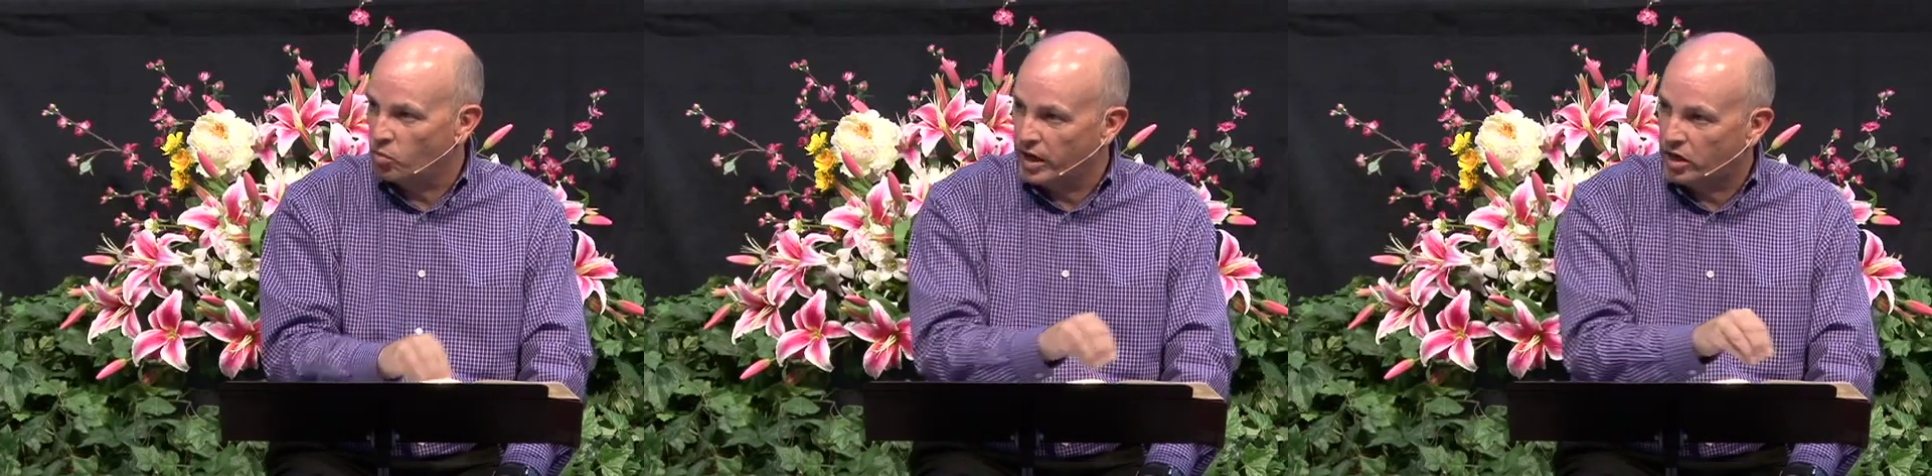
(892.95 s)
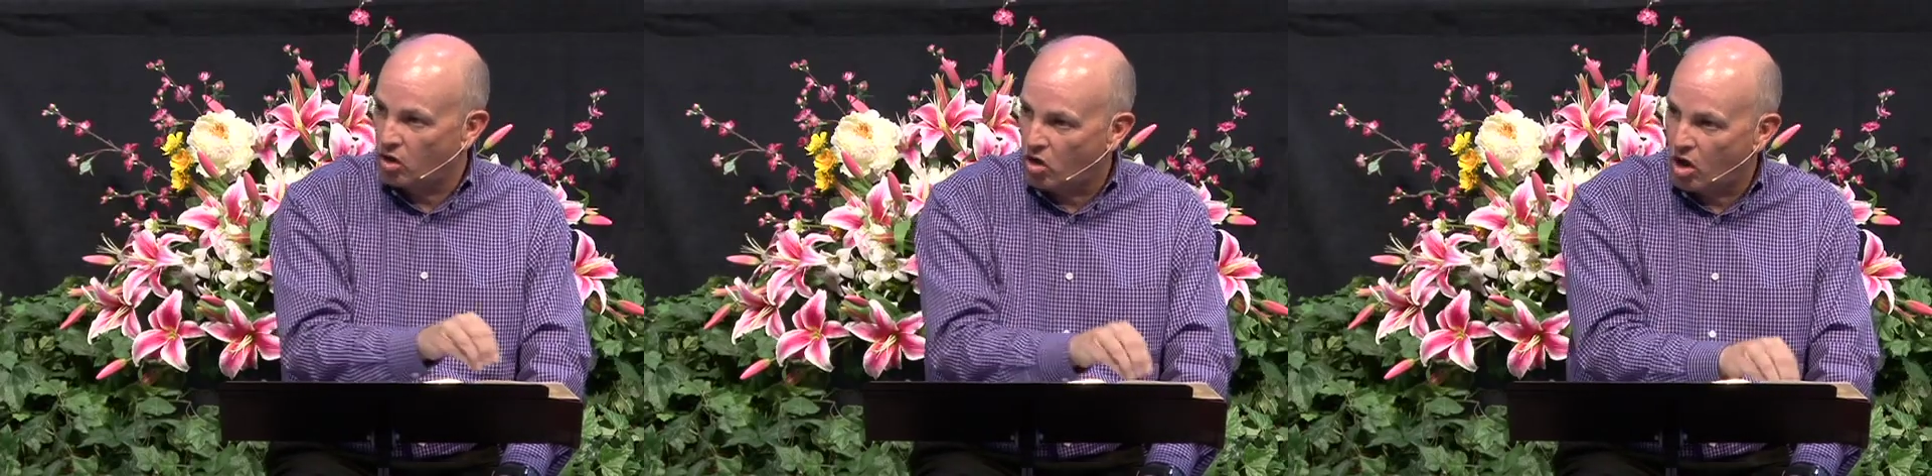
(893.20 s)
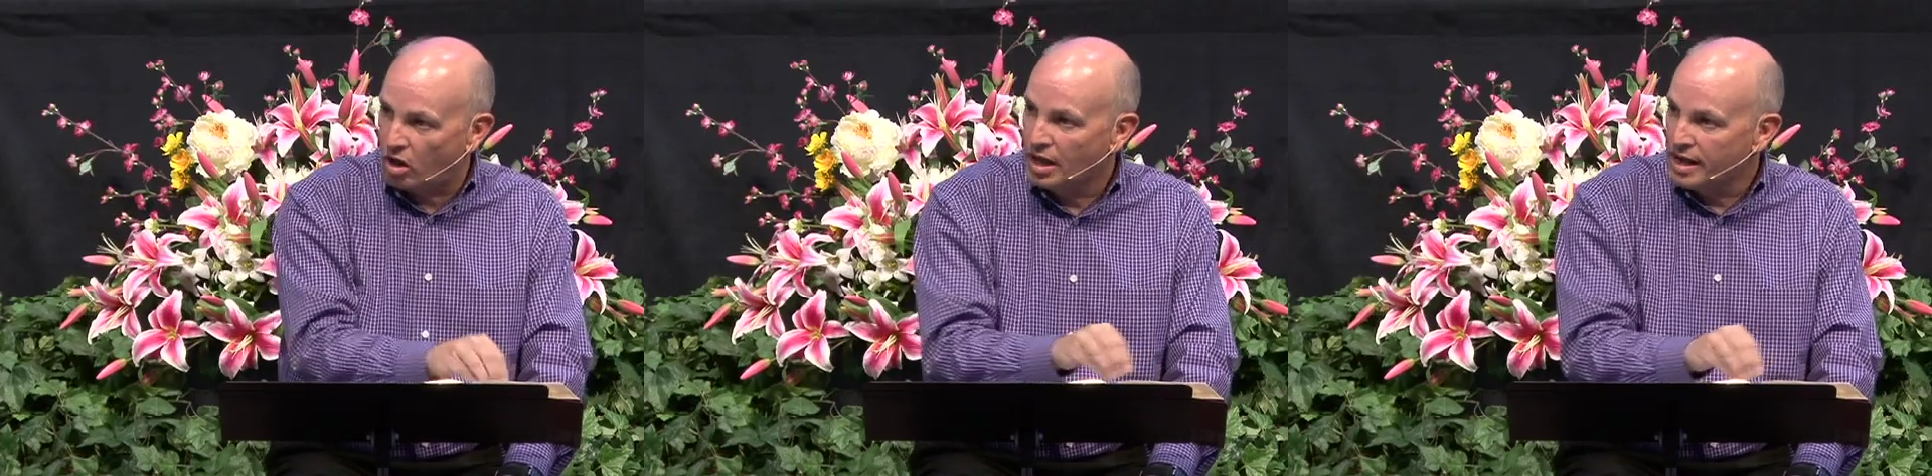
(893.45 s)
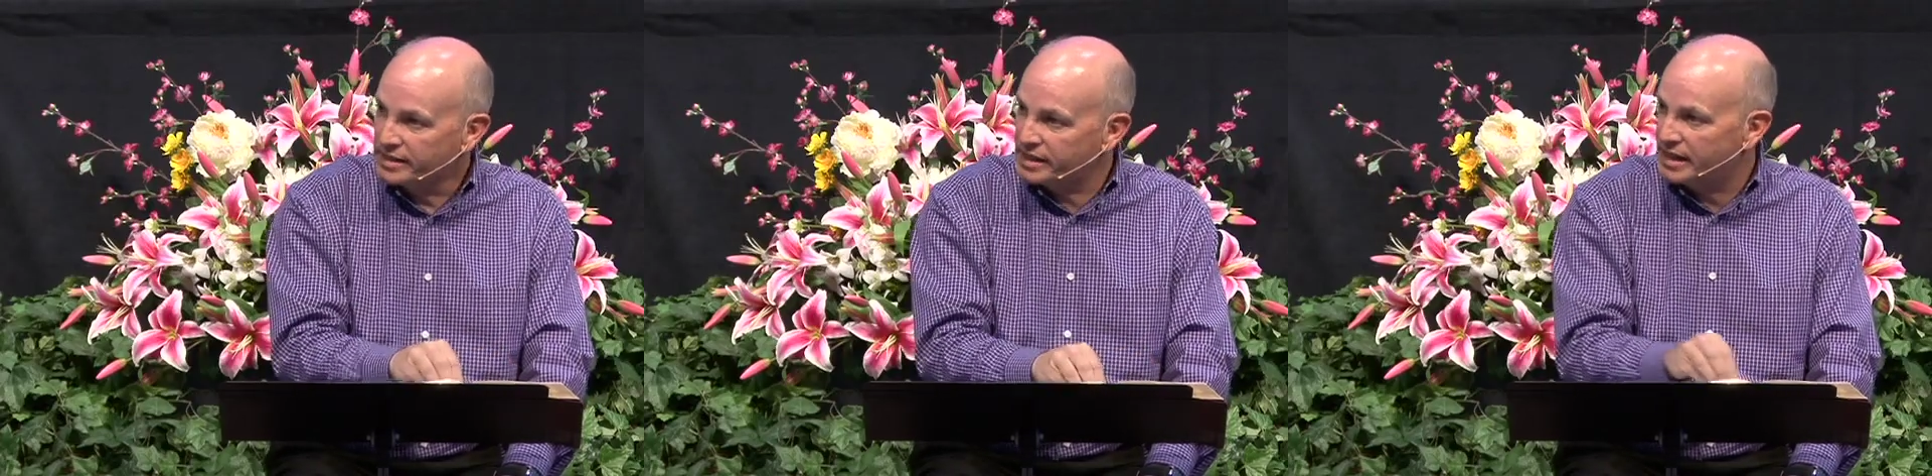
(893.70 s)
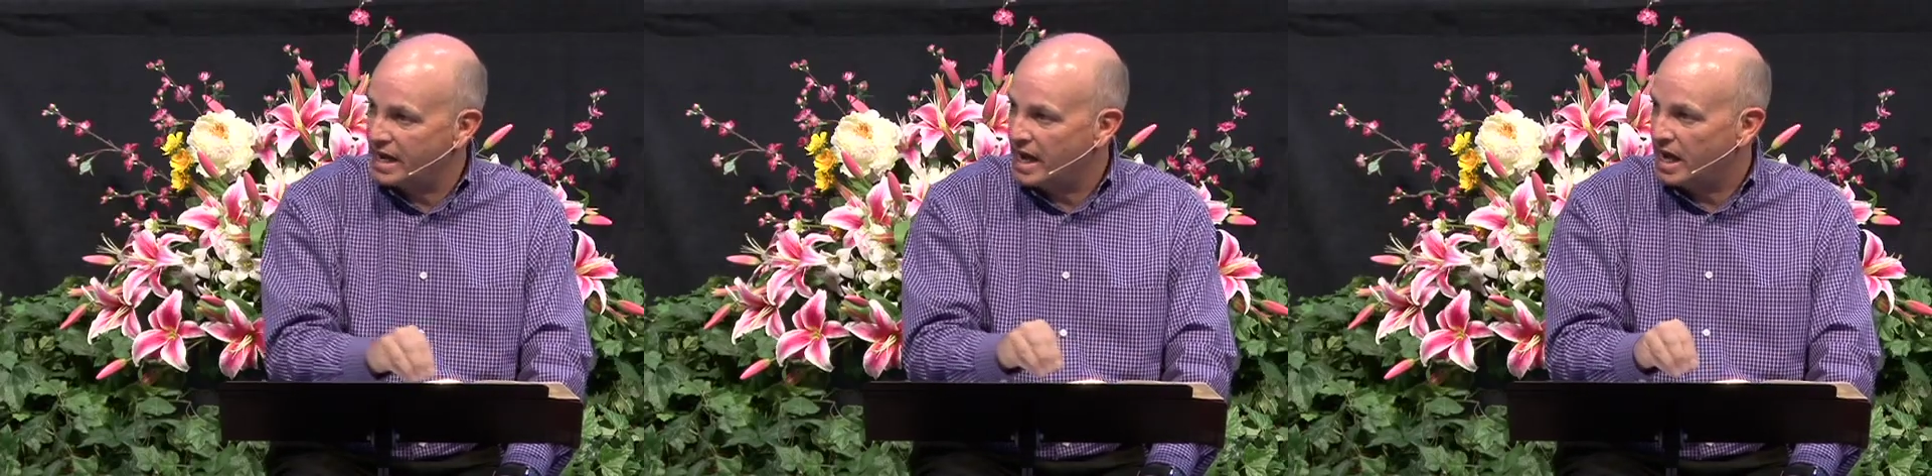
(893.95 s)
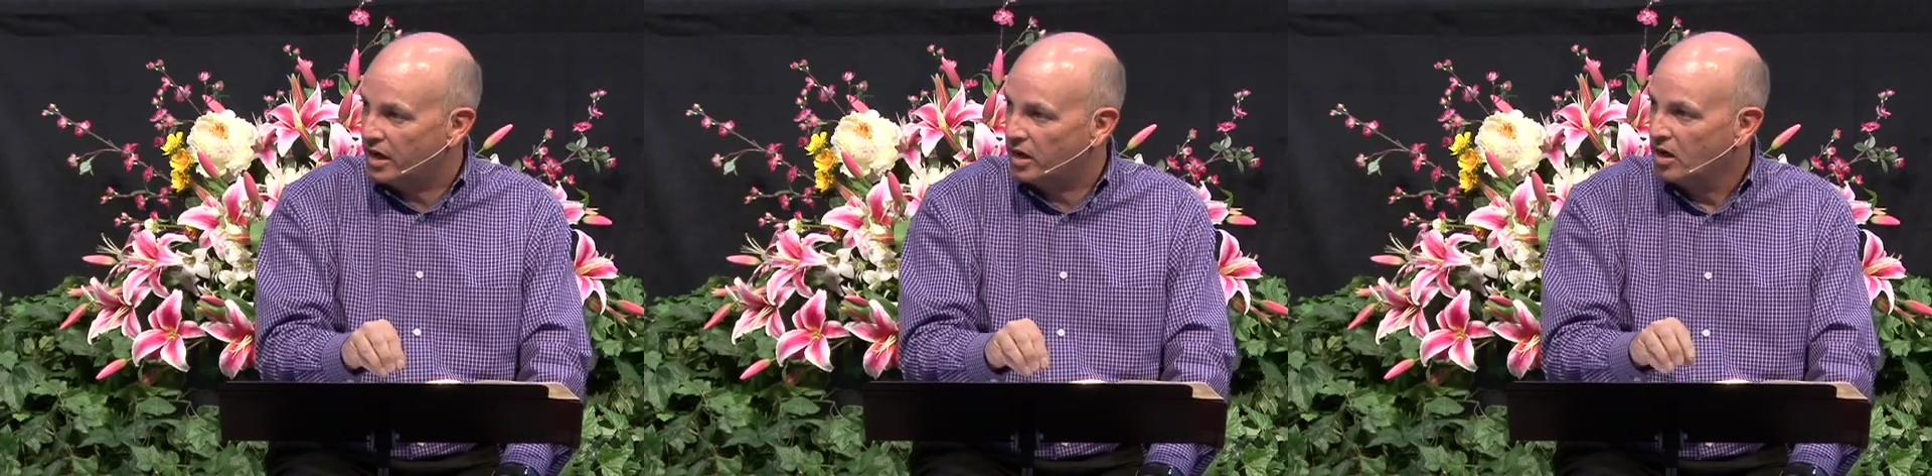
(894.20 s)
We call
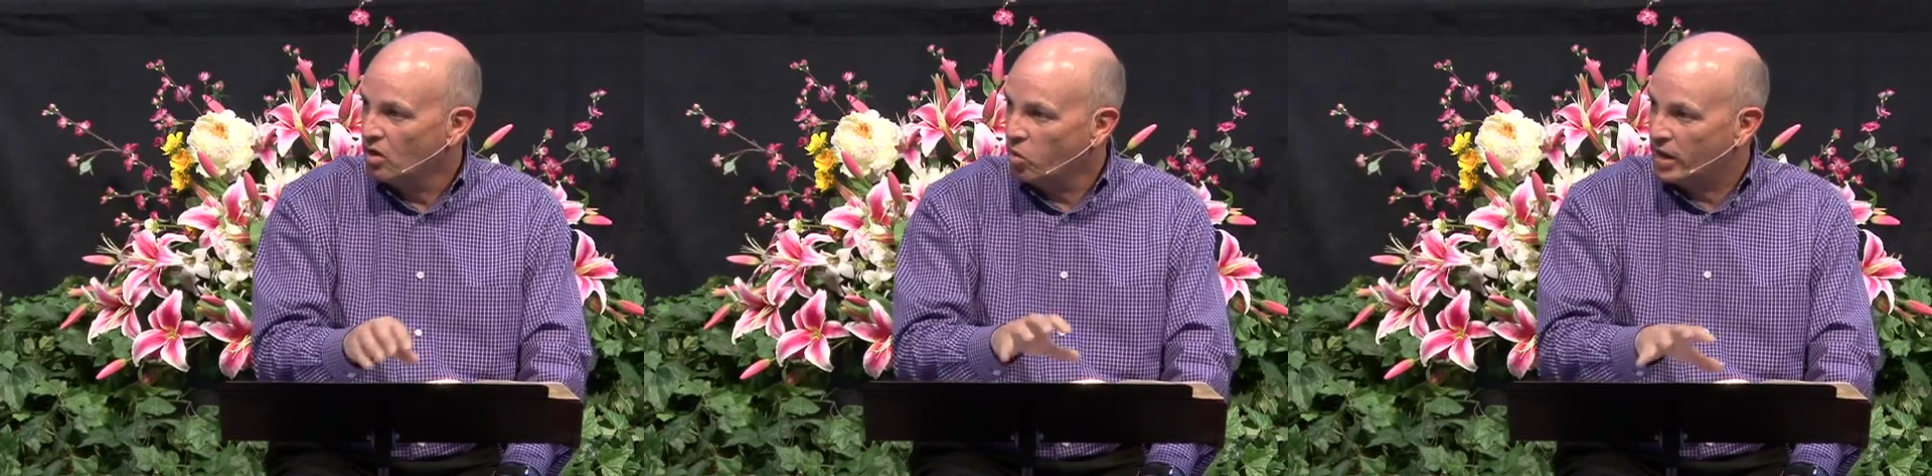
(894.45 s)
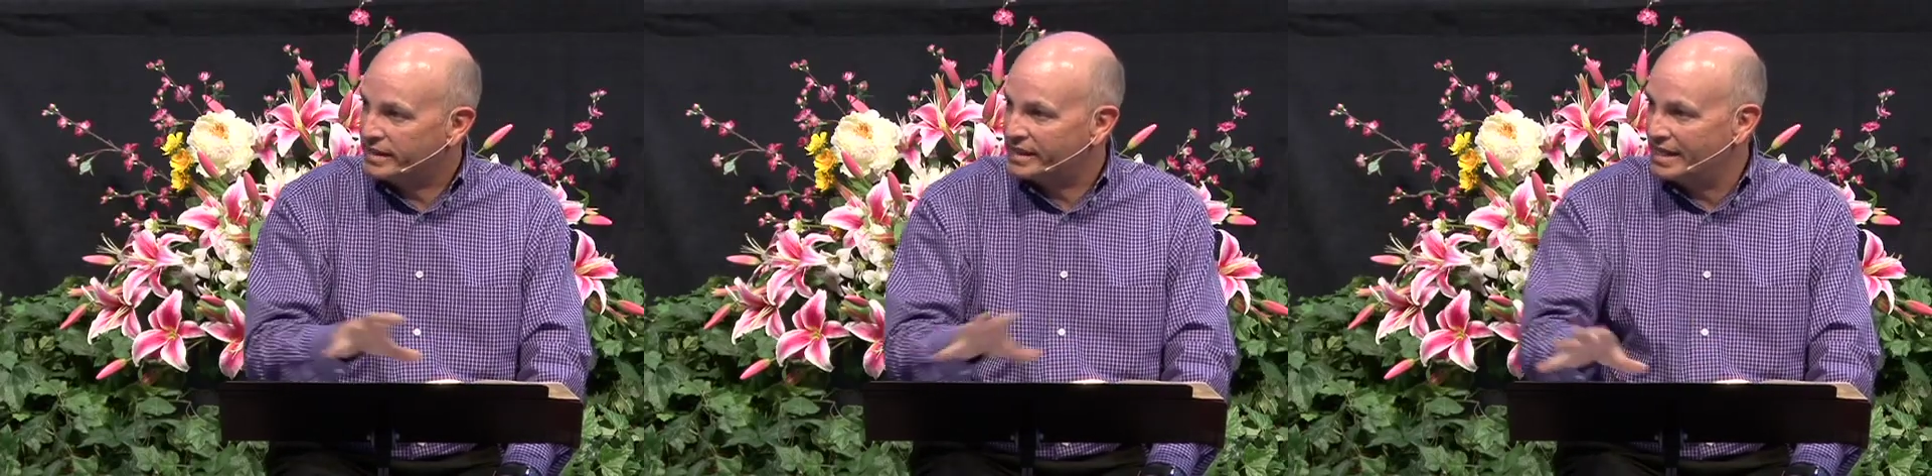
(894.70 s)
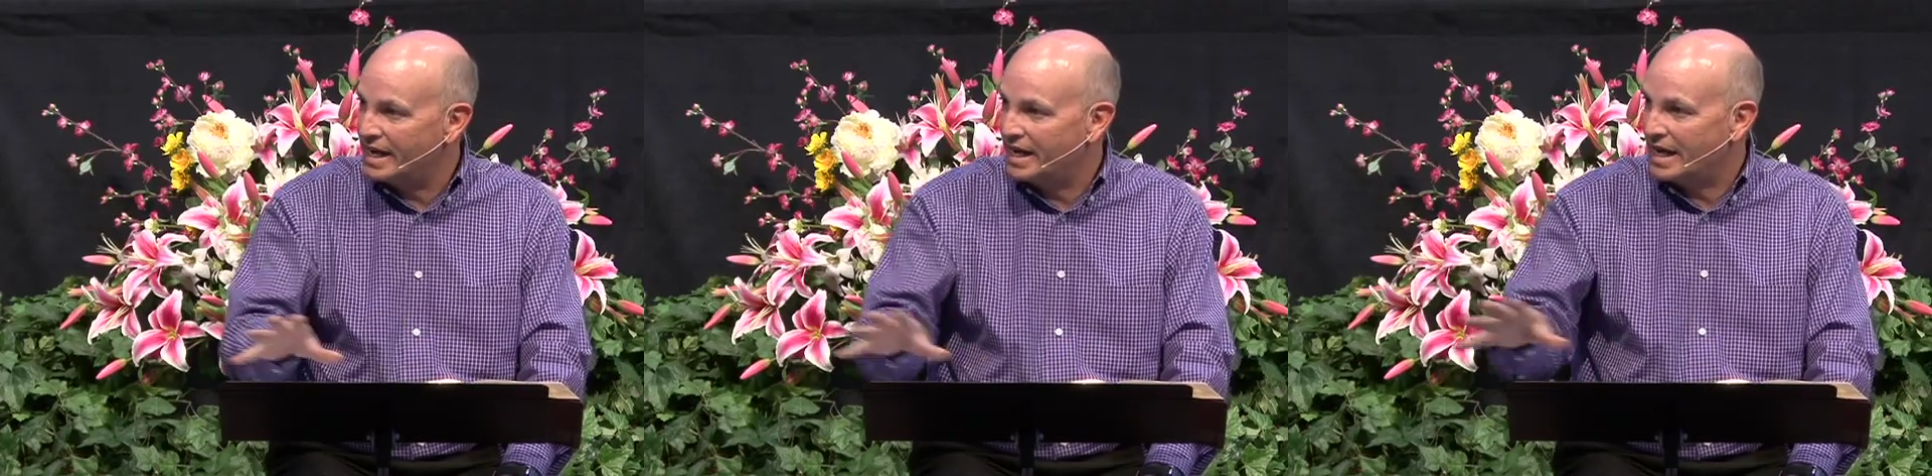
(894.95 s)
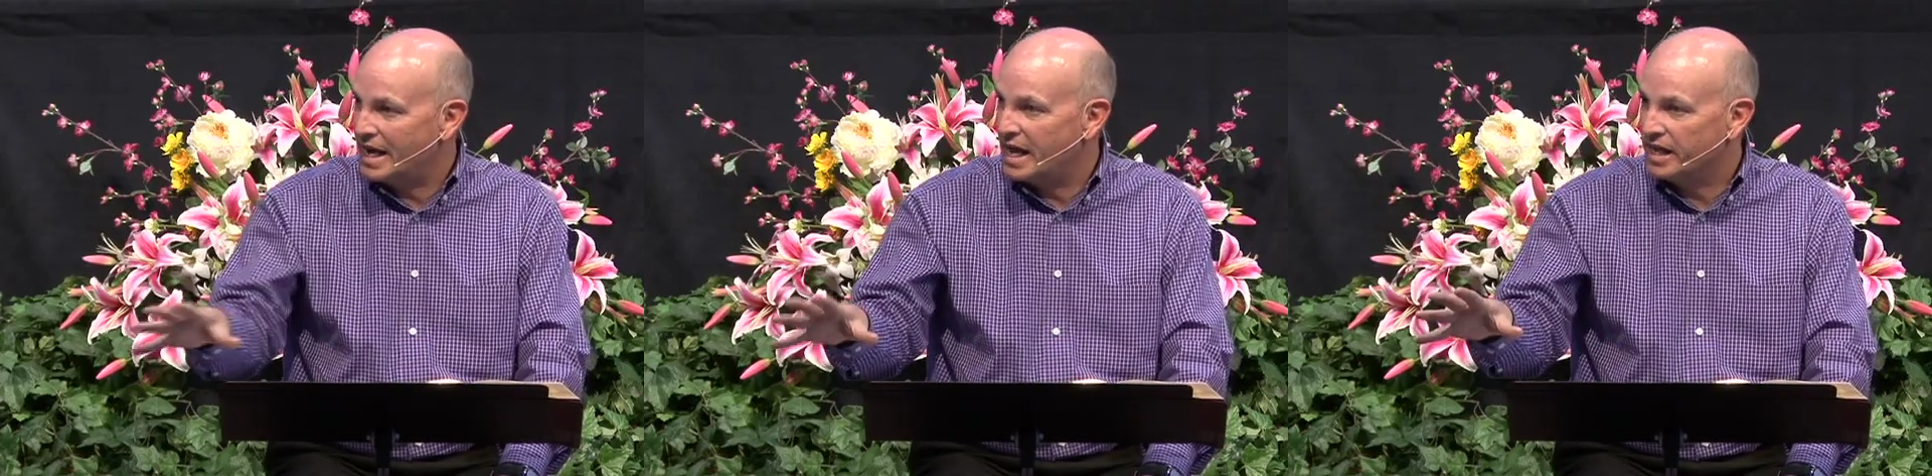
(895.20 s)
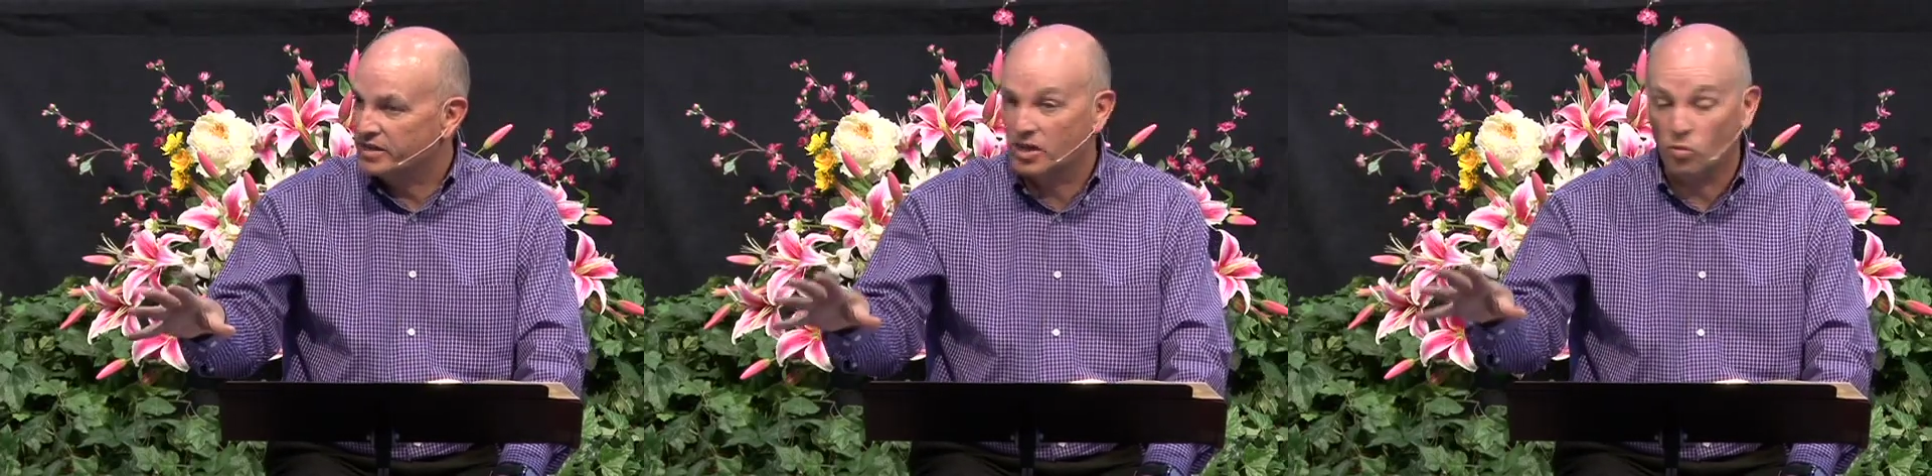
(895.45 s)
sin what sin is.